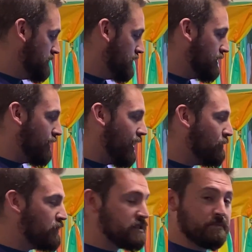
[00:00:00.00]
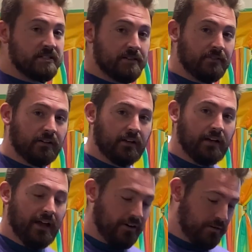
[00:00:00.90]
Now I want specifically
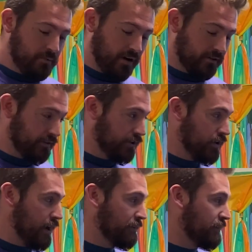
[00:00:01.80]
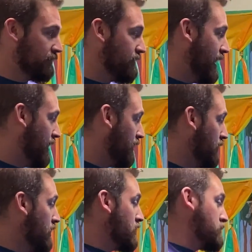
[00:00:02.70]
Harry Potter and the Goblet of Fire.
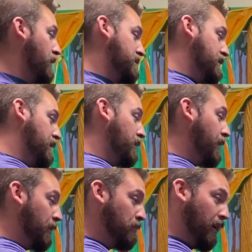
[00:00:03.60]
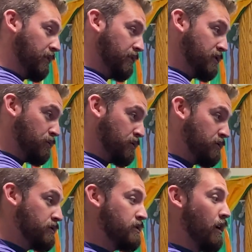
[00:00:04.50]
So I see here Harry Potter and the
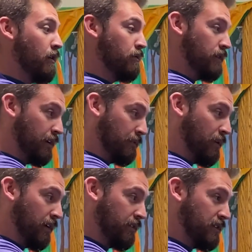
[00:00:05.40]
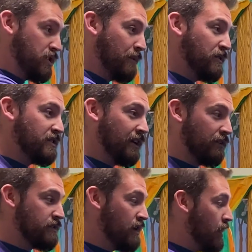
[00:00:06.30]
Sorcerer's Stone, Harry Potter and the Chamber of
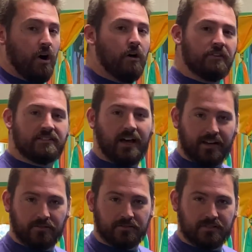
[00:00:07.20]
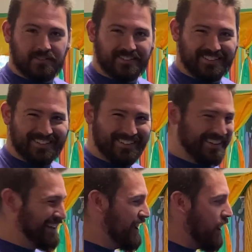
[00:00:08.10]
Secrets. All the titles
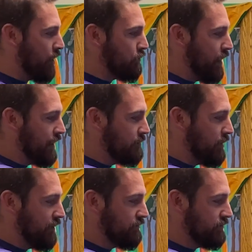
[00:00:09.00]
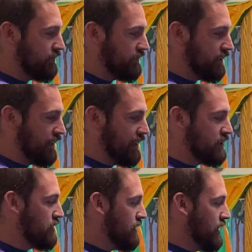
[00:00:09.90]
are right above
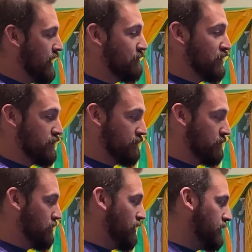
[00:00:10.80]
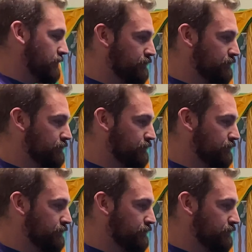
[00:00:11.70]
each image of the book.